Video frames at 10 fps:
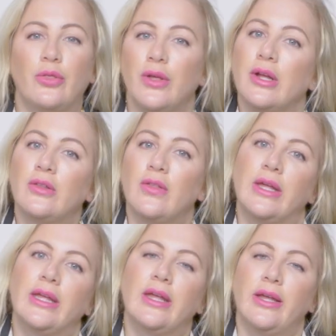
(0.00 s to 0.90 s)
third
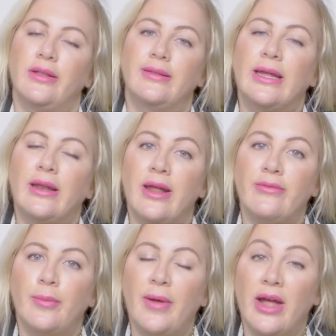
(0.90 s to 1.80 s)
thing is DNA
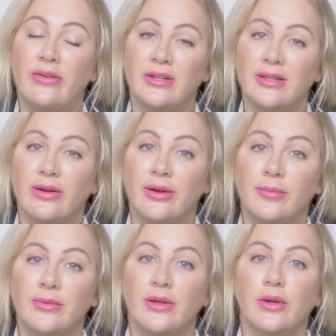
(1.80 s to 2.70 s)
repair
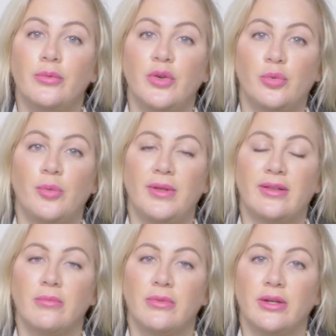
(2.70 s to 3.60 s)
enzymes, which would be
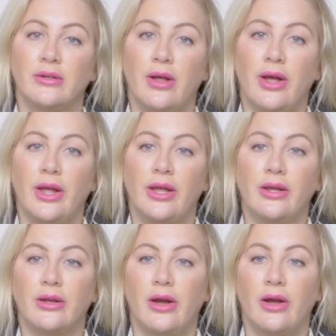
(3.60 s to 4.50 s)
something
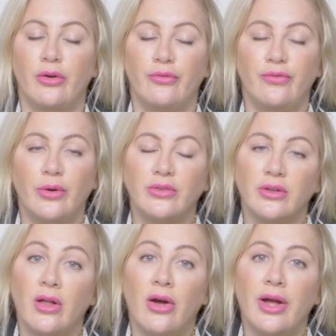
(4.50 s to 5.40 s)
like
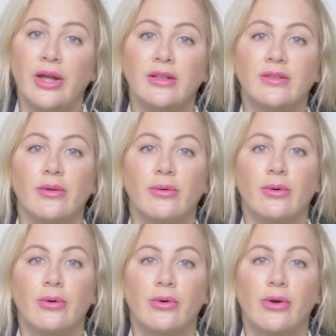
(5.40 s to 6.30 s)
photolyze
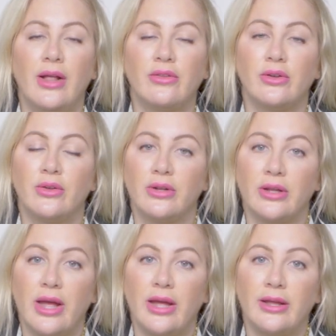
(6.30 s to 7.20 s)
or
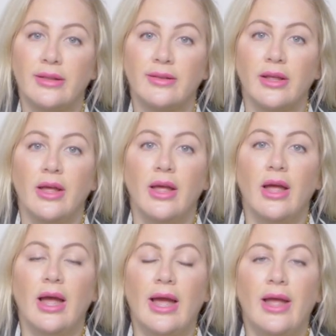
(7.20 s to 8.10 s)
endonuclease.
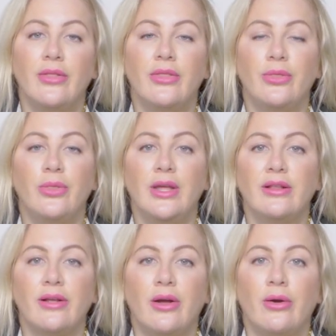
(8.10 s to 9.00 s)
And
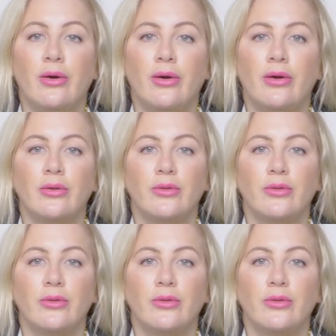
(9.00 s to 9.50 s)
these are